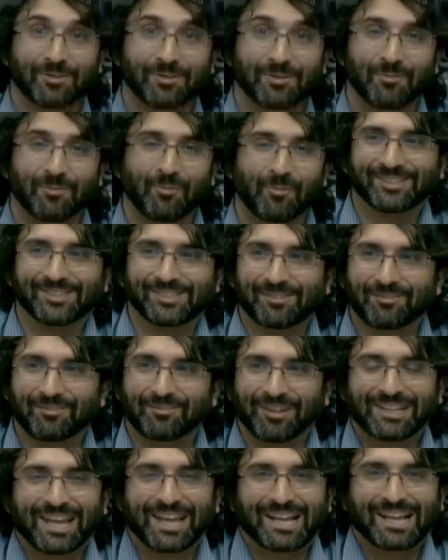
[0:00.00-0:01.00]
those are
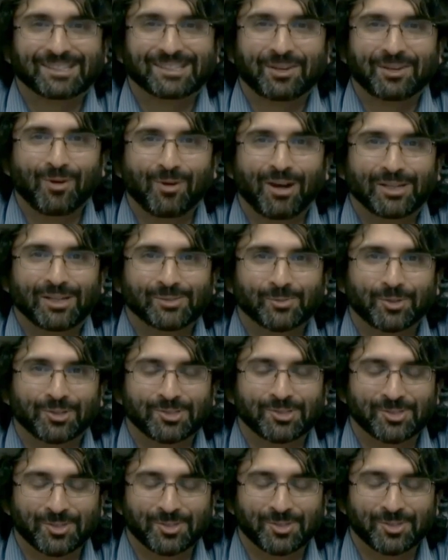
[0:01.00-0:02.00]
fantastic wise words
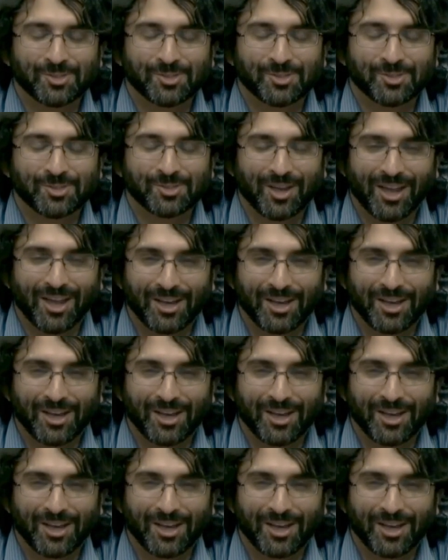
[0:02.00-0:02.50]
to end with.